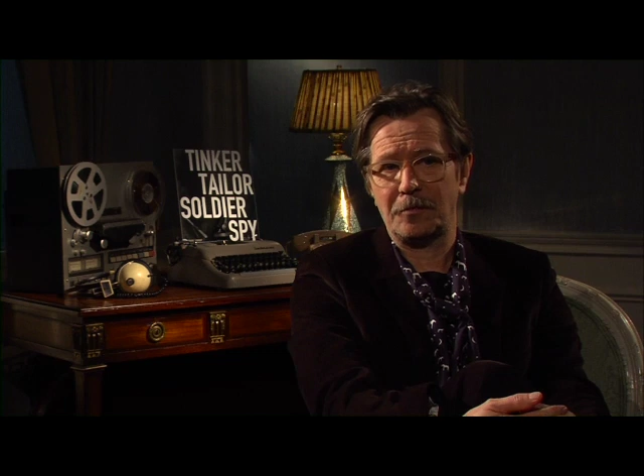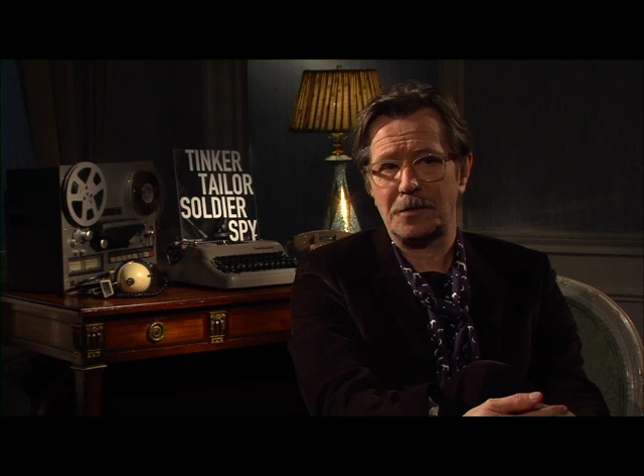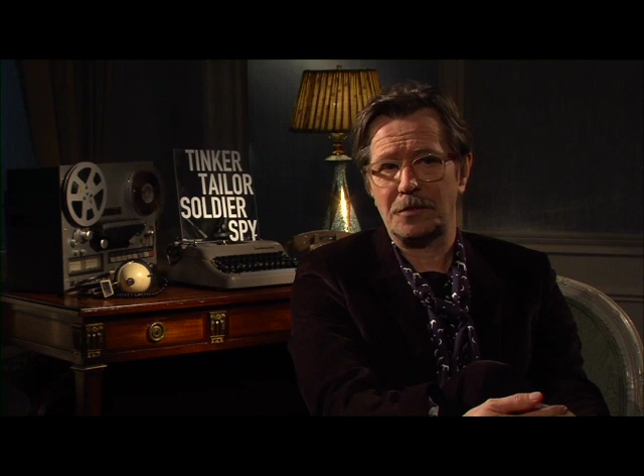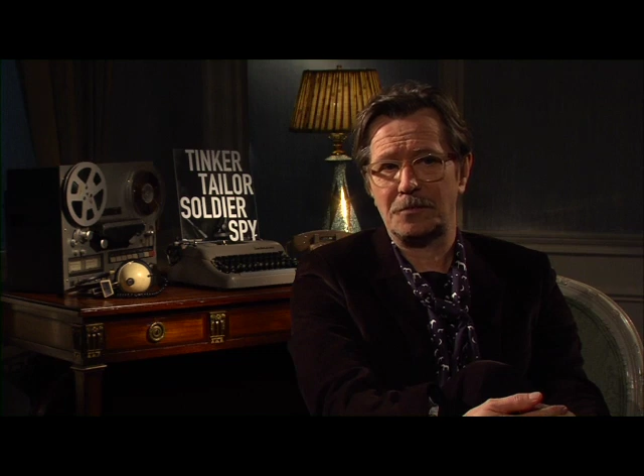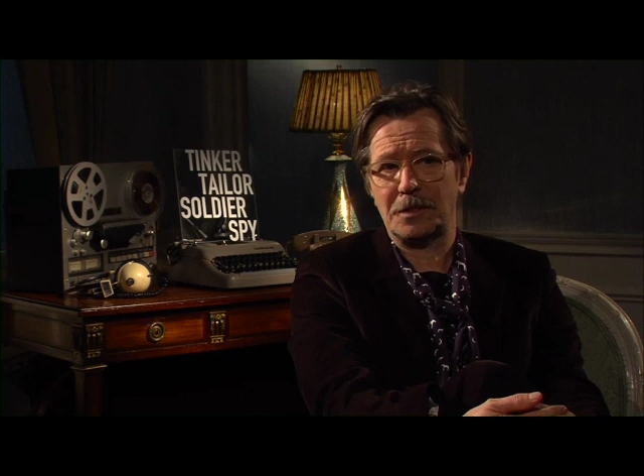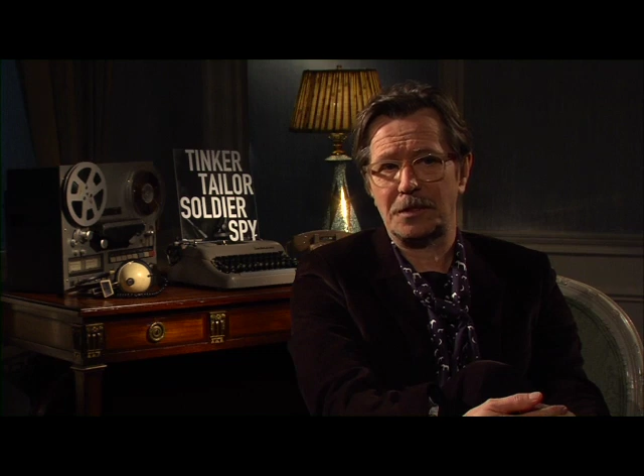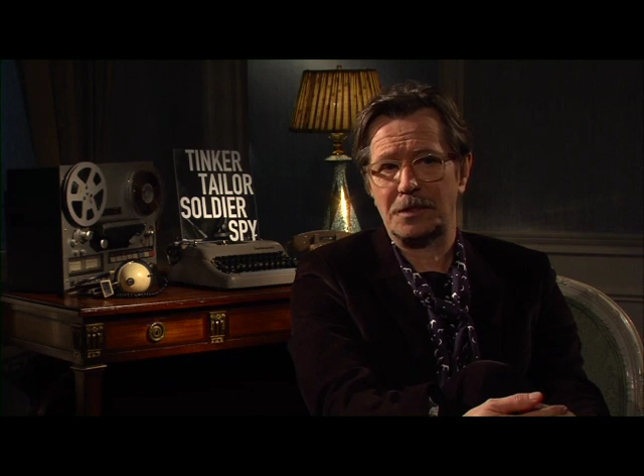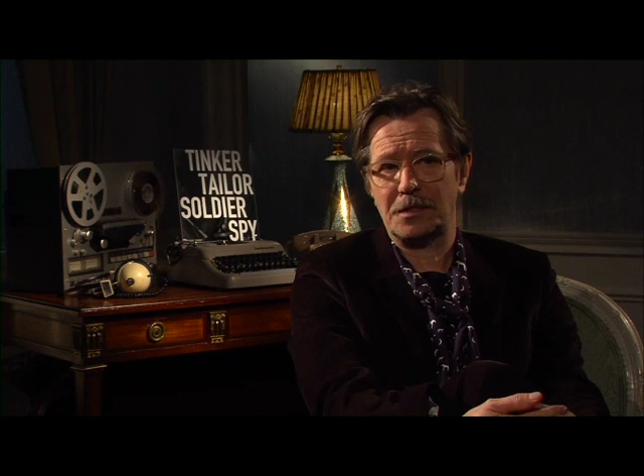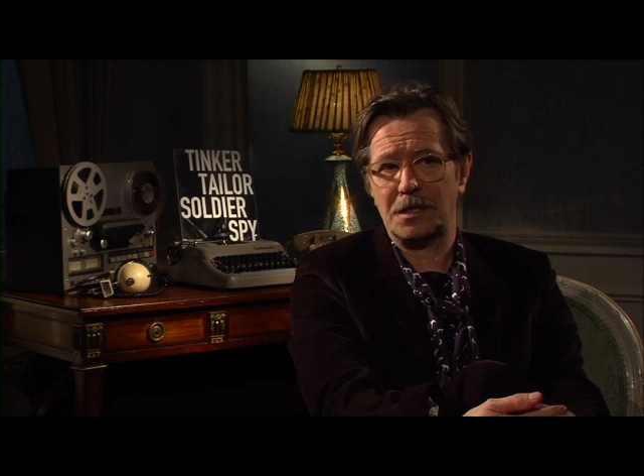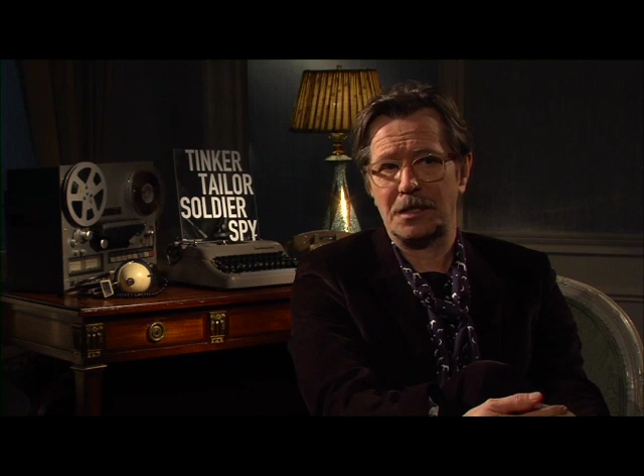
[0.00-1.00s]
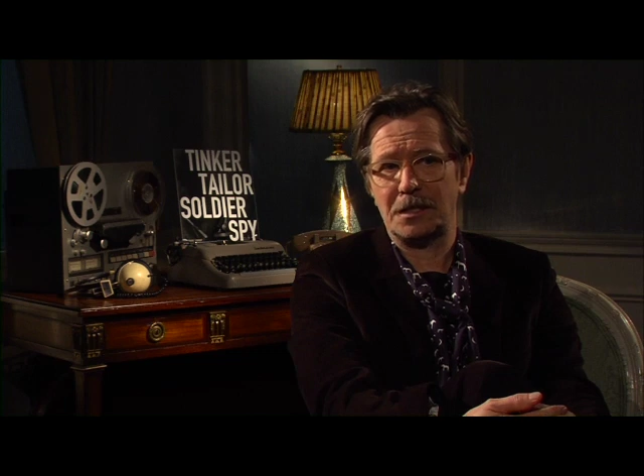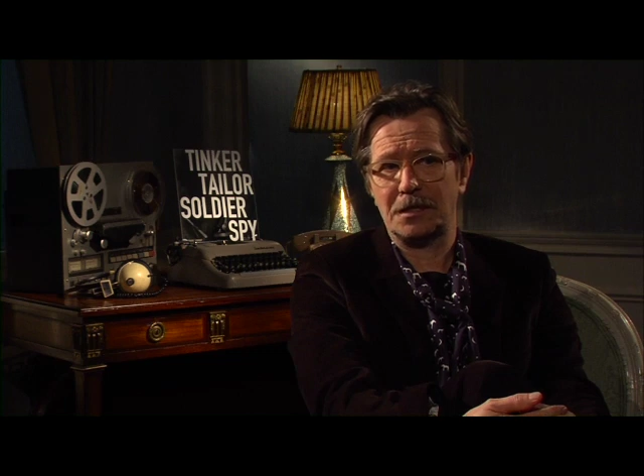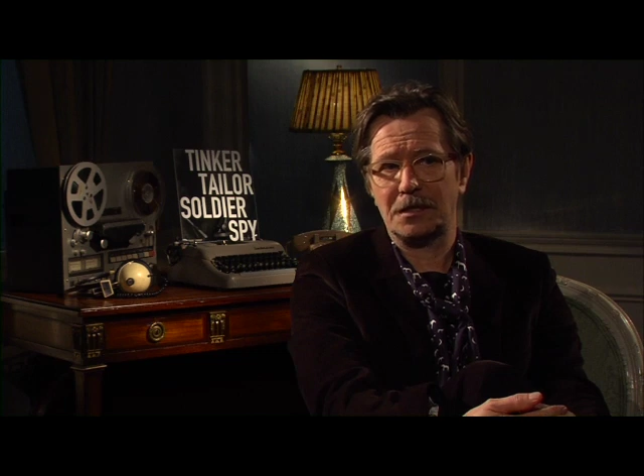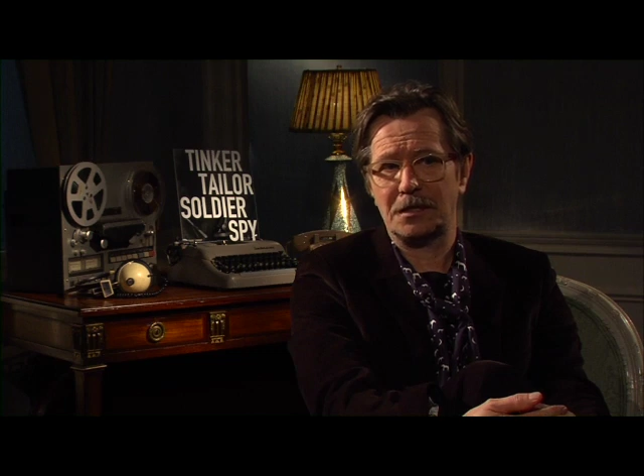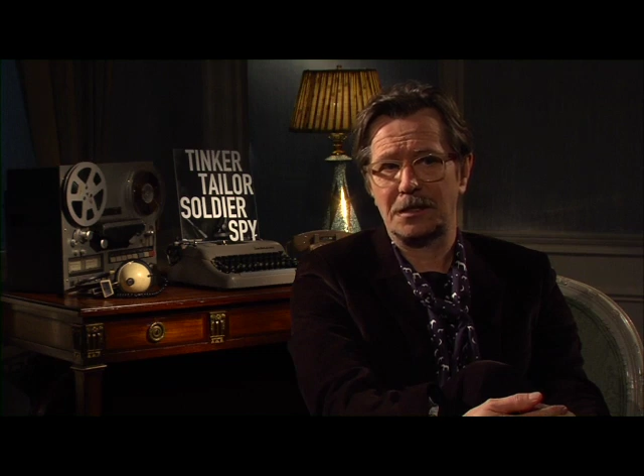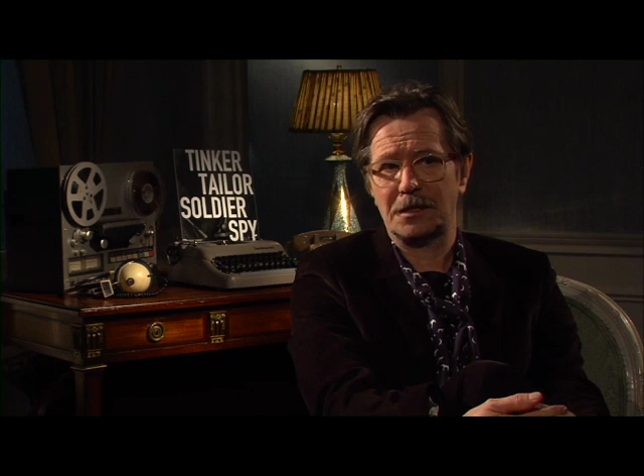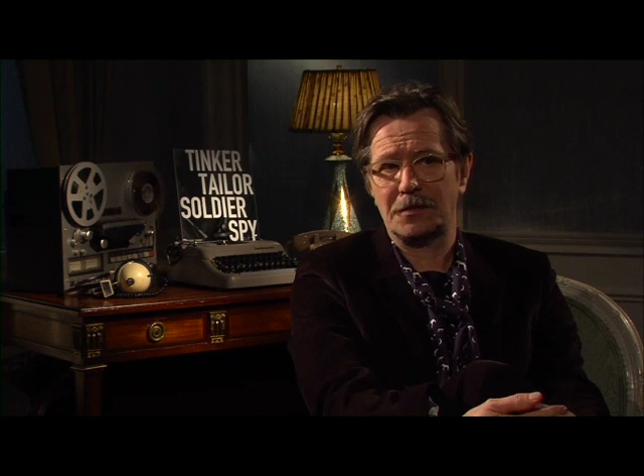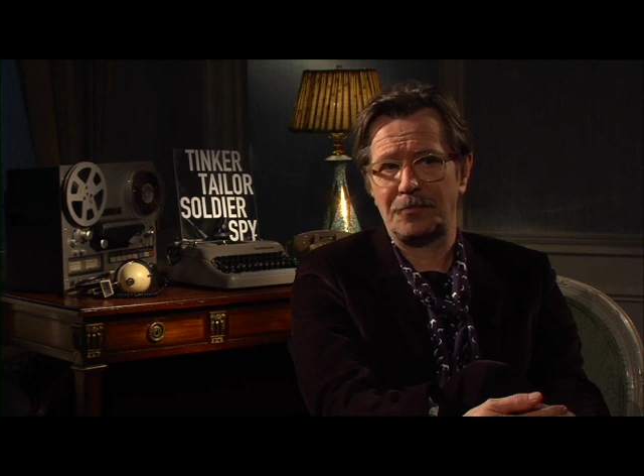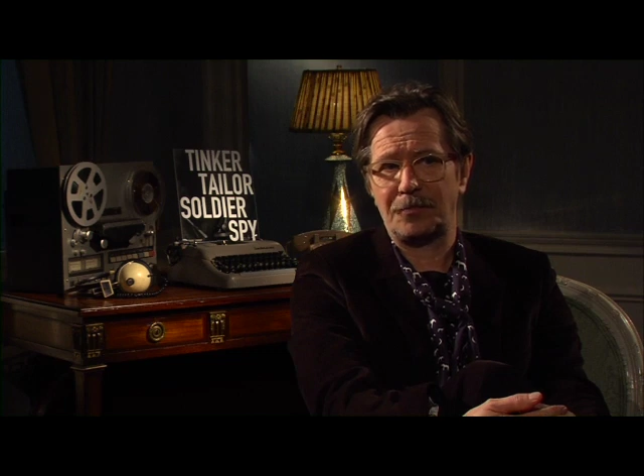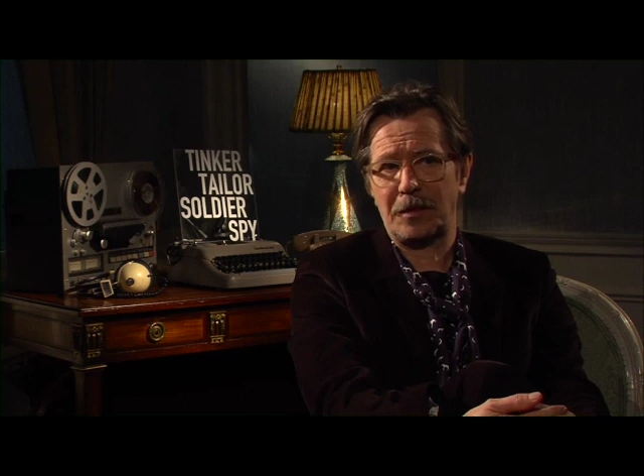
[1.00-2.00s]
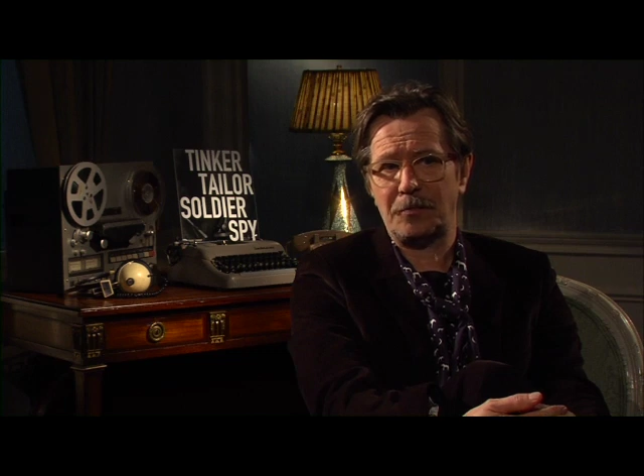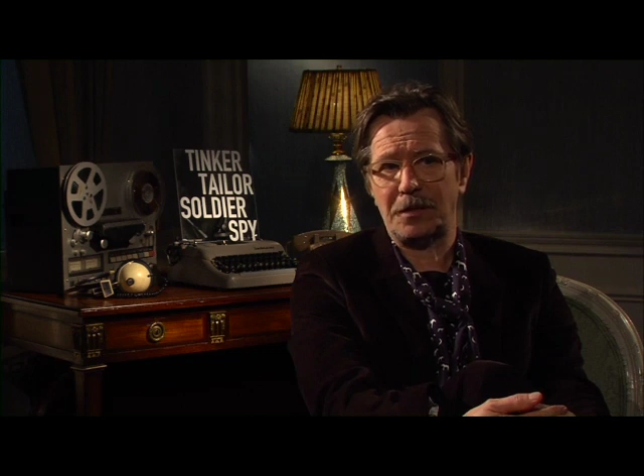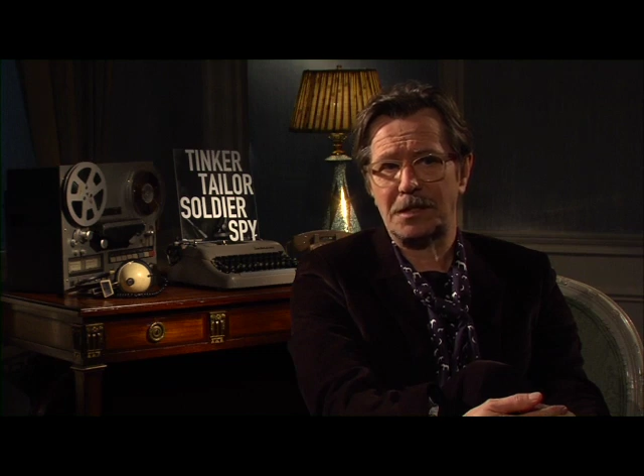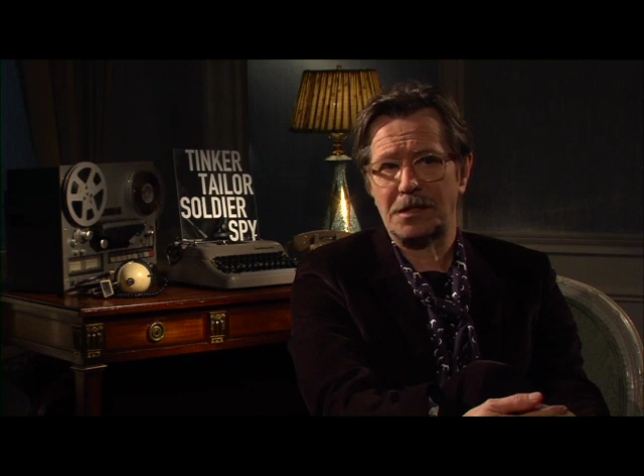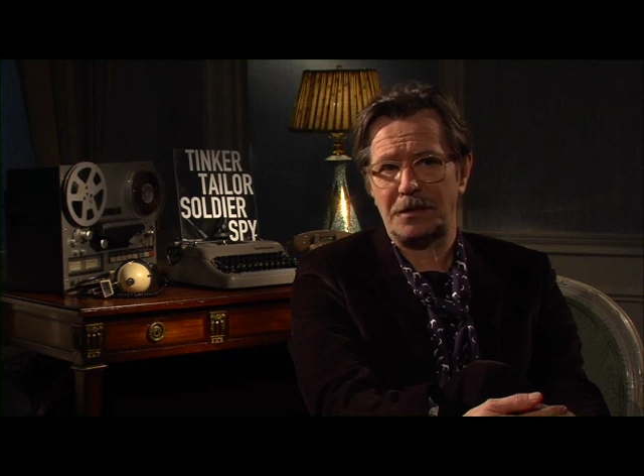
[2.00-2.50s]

but but uh, but there's a,